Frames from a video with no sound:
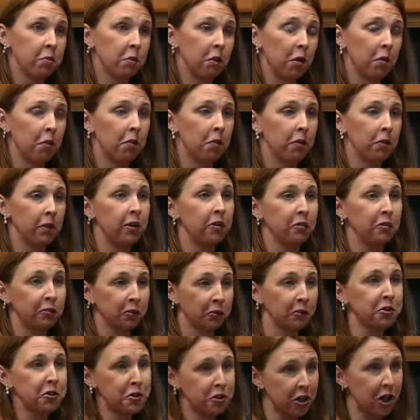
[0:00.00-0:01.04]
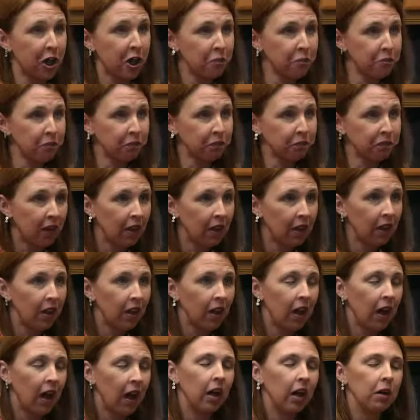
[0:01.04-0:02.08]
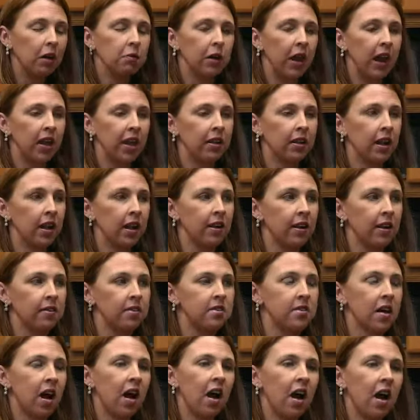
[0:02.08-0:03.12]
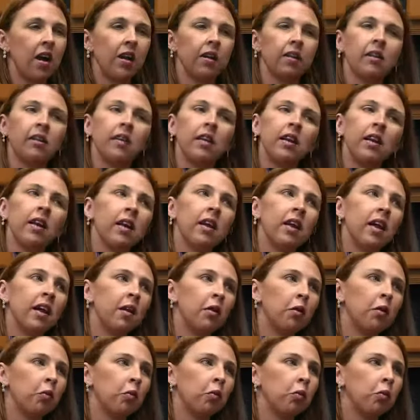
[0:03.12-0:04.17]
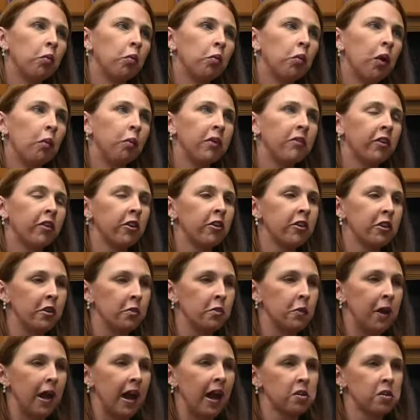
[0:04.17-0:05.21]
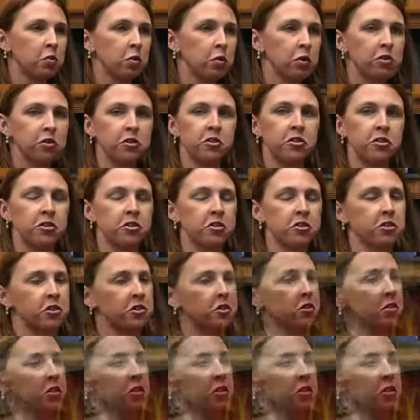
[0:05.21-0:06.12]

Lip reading: is probably your first job, and it's not what we've heard in the past where students just